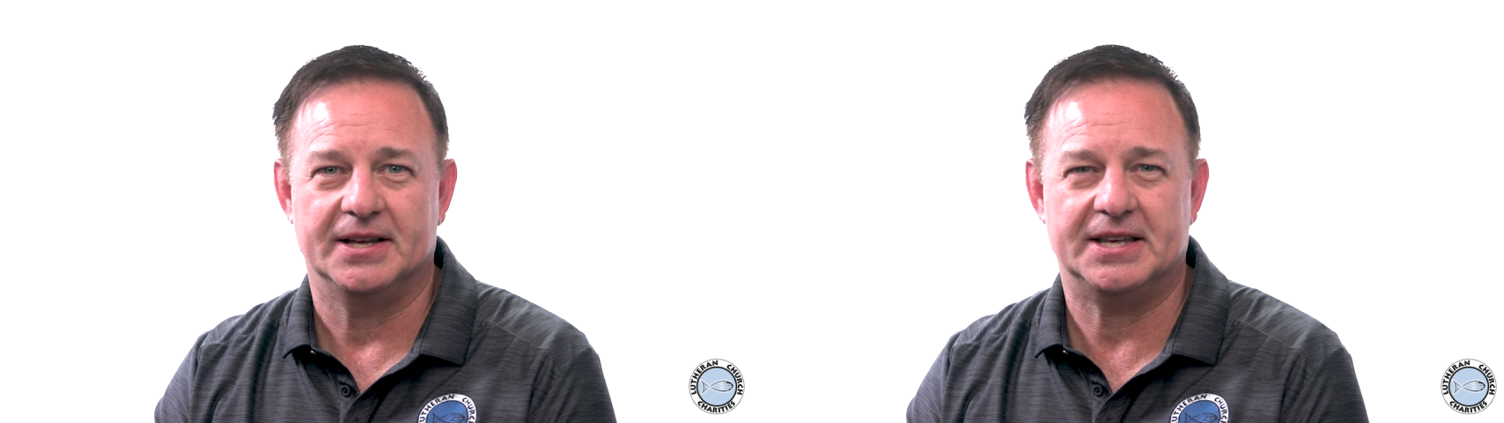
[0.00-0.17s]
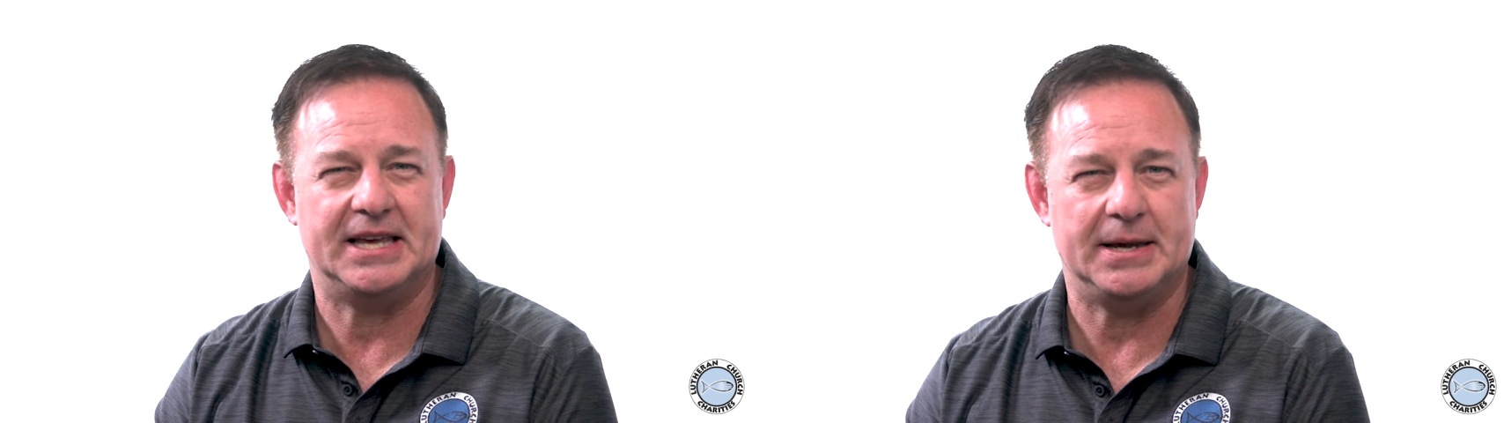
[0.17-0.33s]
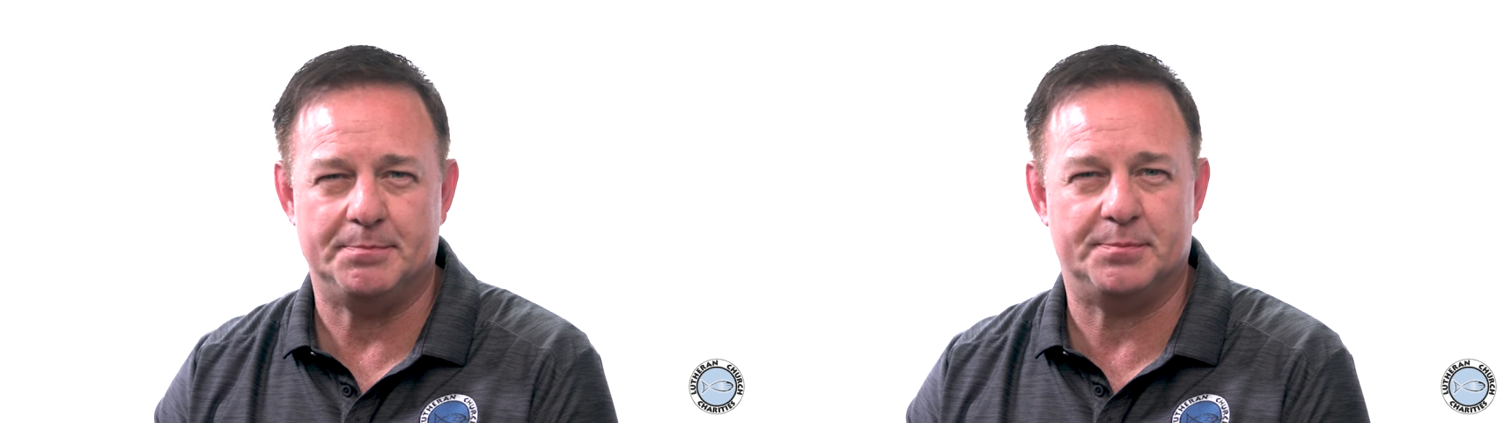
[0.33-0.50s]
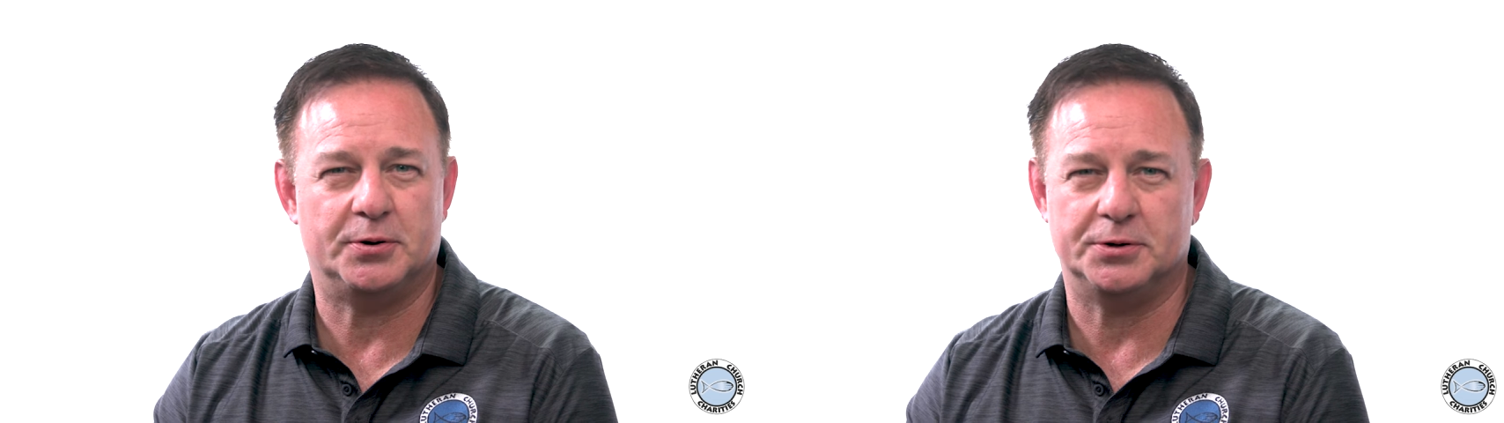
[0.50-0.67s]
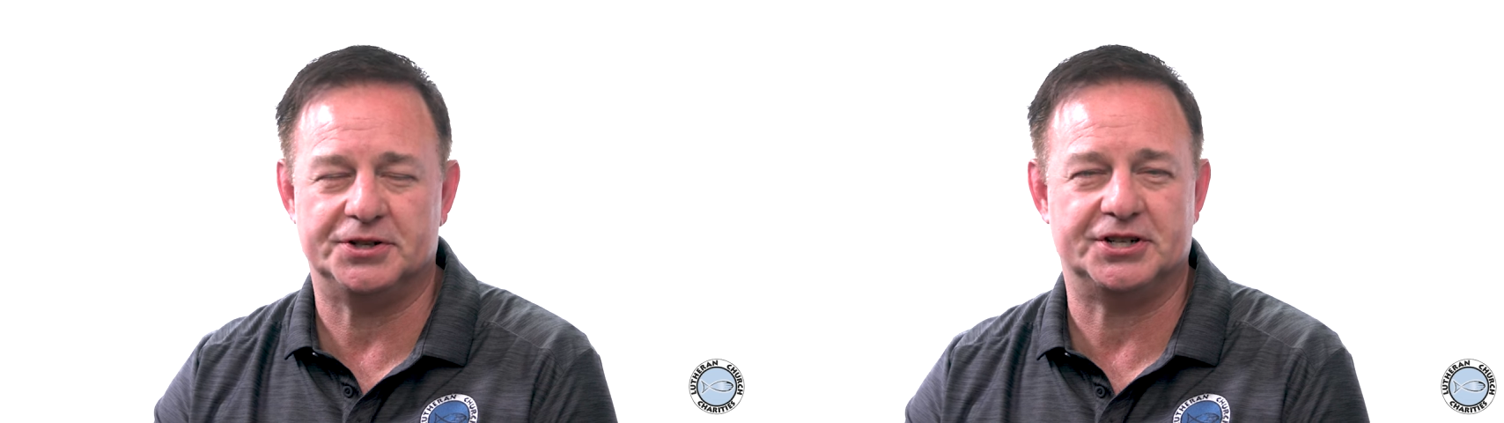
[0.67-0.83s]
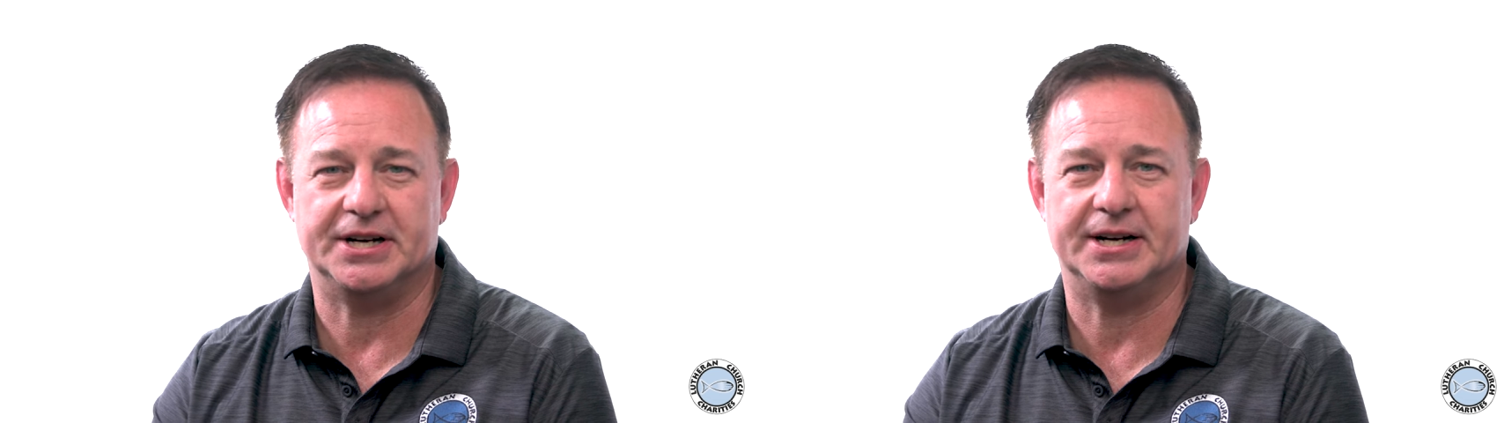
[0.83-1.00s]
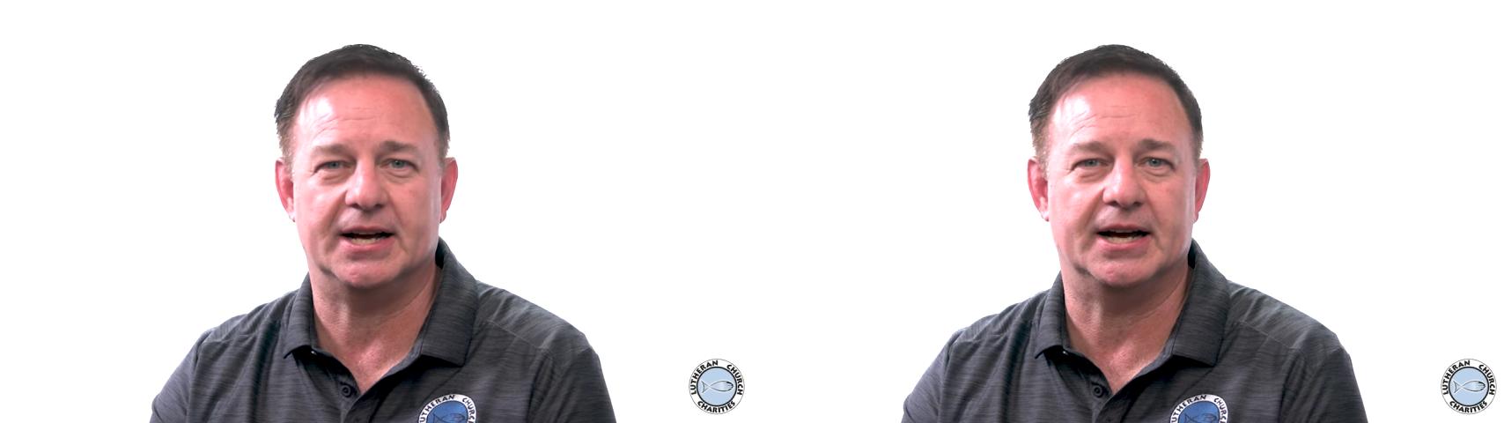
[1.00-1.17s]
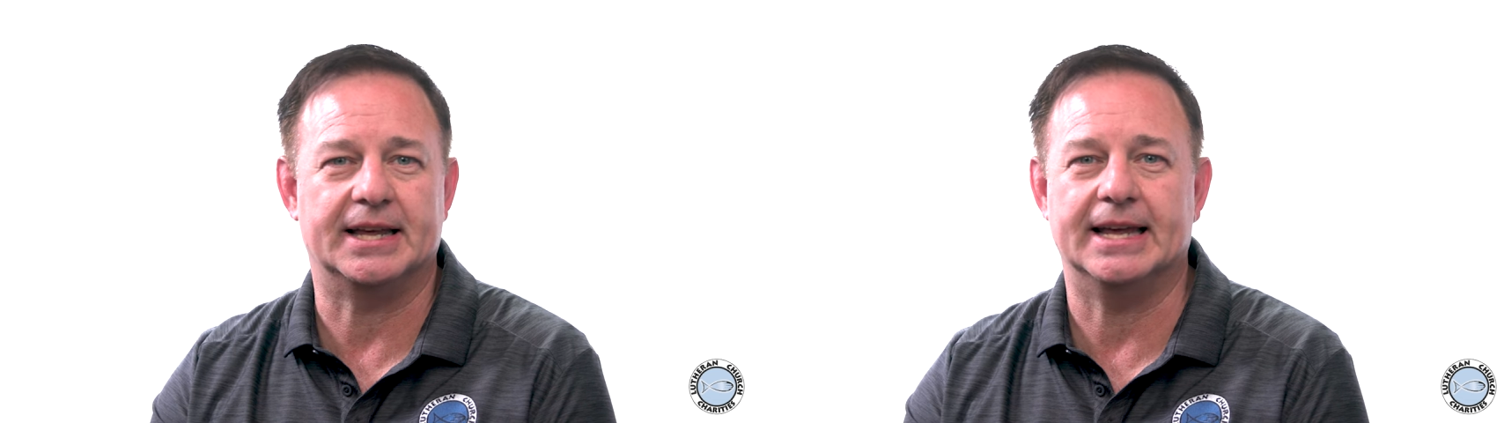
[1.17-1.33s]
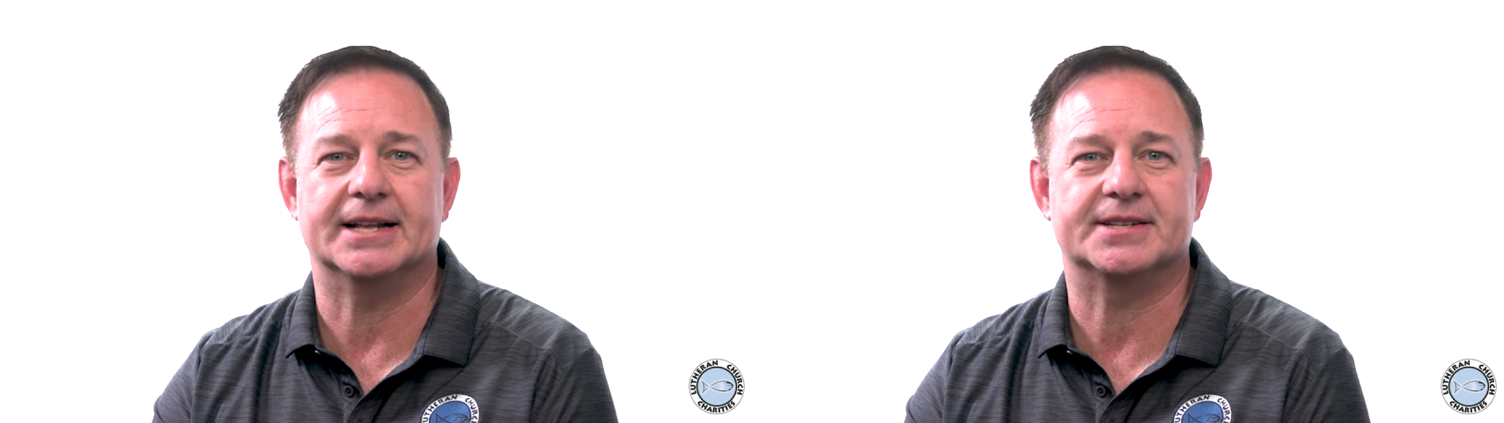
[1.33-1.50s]
Keep pushing
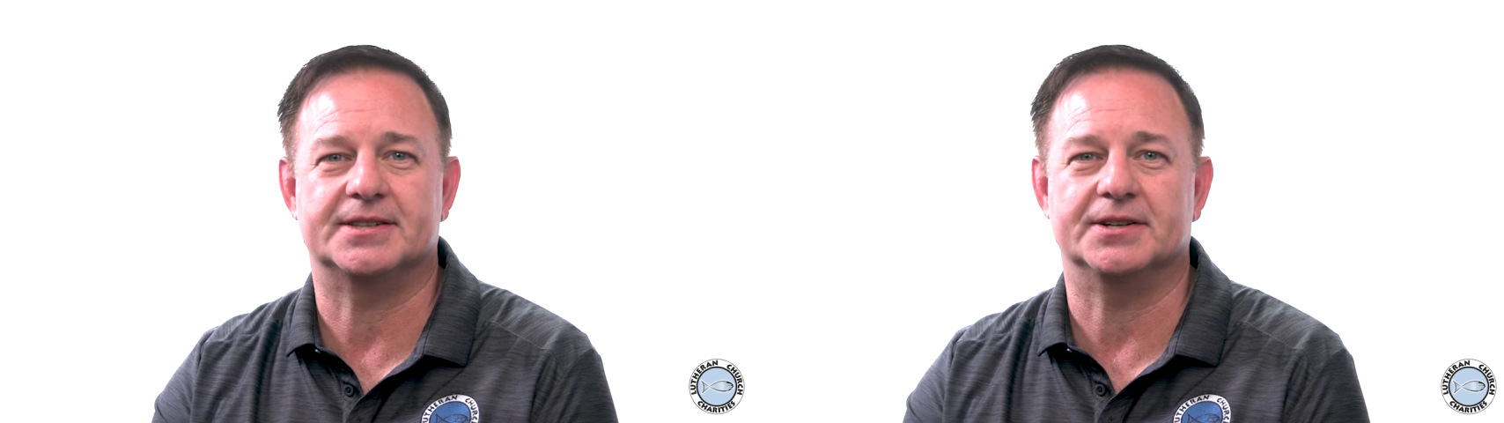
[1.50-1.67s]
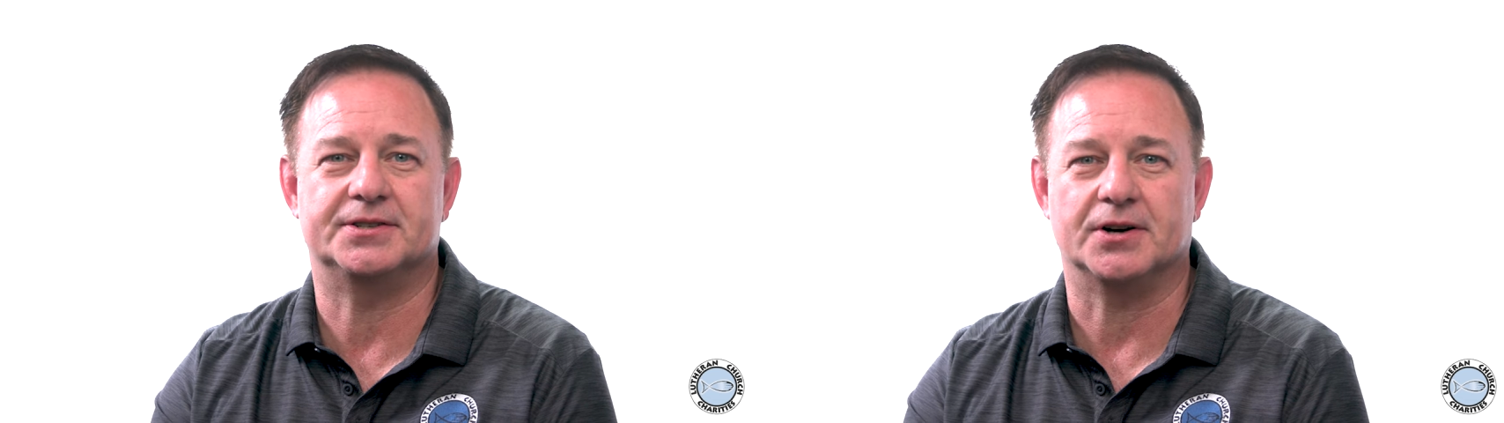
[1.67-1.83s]
against the